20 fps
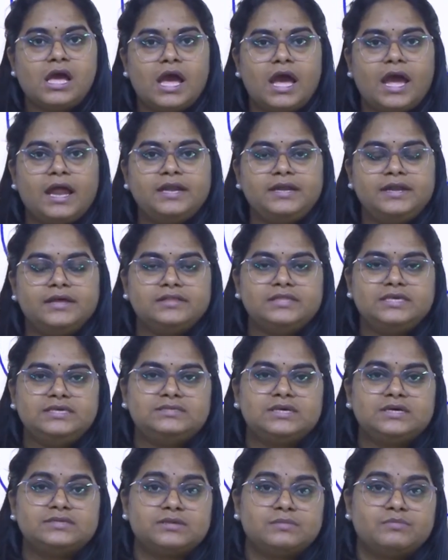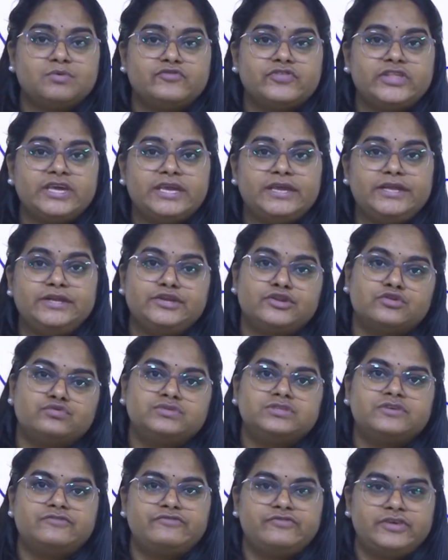And these are some of the
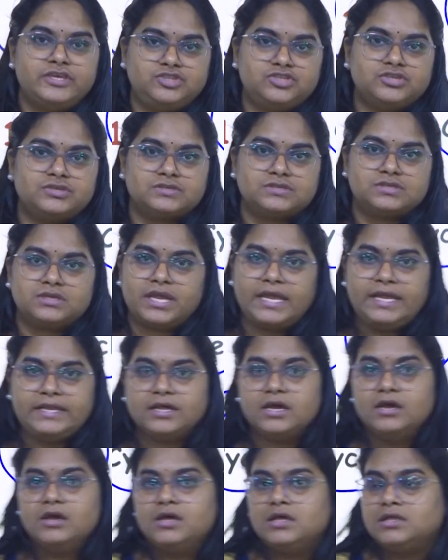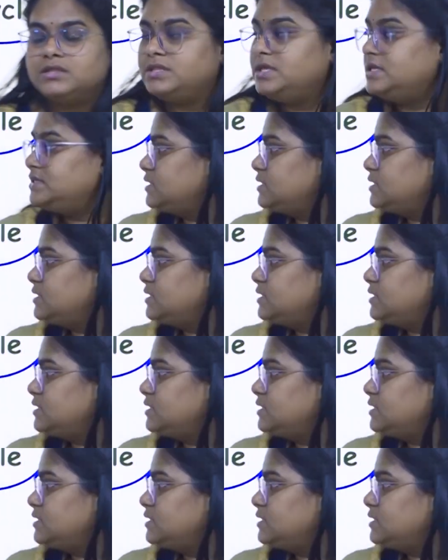intrusive features, right? These